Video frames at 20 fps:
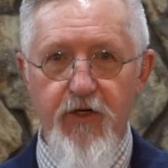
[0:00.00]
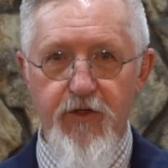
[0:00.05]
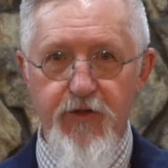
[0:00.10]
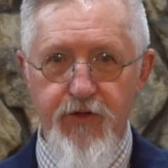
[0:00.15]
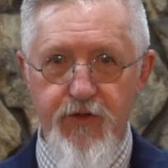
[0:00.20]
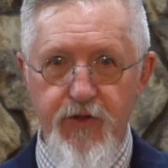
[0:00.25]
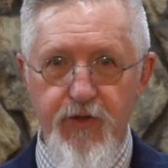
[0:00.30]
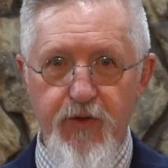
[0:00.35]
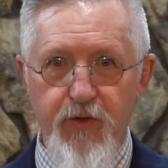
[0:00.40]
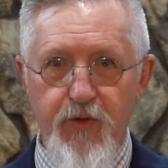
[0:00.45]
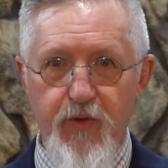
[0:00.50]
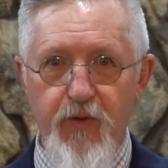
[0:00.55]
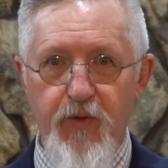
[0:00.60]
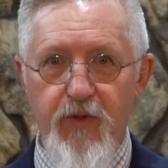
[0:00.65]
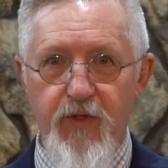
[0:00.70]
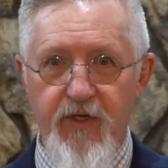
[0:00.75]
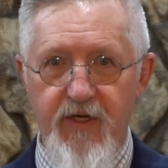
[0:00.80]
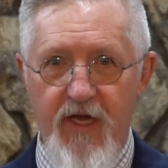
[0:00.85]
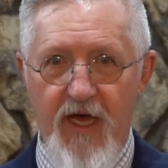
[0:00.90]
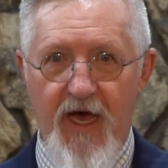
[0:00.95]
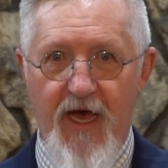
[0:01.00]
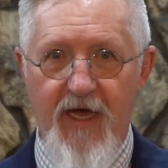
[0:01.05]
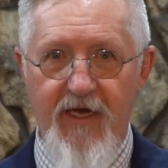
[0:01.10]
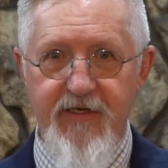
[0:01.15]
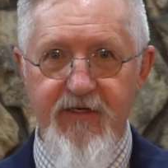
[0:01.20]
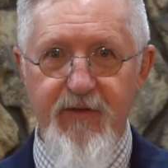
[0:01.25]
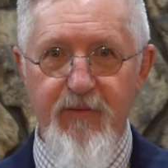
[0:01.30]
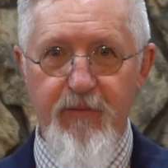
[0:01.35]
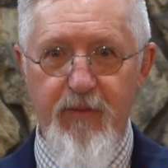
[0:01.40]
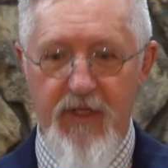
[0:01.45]
Do
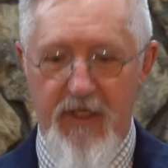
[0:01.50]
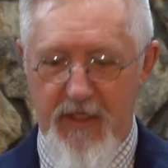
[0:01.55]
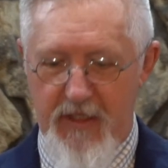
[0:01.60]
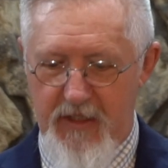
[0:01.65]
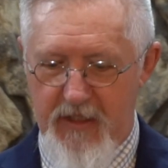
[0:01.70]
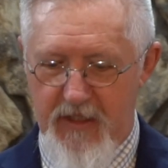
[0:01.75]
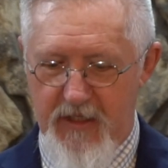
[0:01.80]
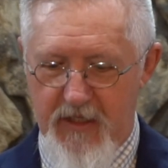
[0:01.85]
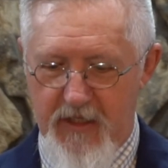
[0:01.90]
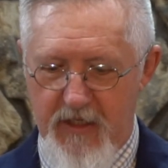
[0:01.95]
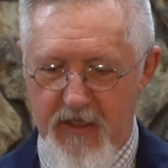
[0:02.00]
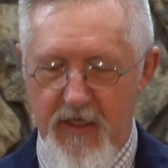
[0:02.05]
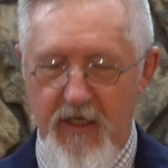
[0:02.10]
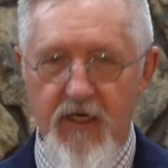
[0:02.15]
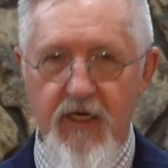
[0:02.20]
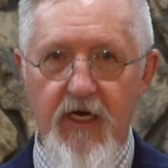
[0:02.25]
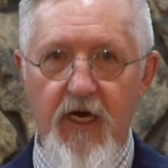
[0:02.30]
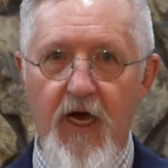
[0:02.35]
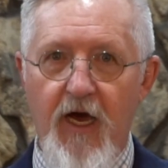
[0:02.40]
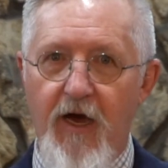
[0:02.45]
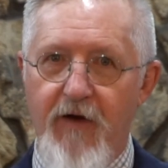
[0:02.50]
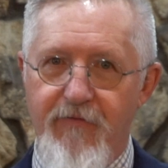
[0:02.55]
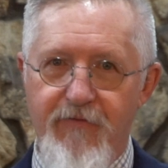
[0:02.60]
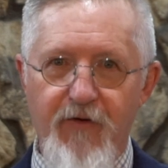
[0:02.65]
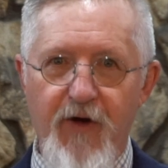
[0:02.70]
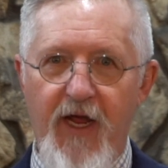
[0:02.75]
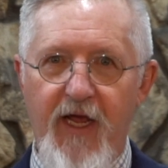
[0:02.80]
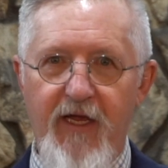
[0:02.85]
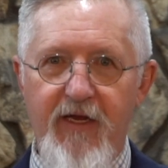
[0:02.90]
not be afraid.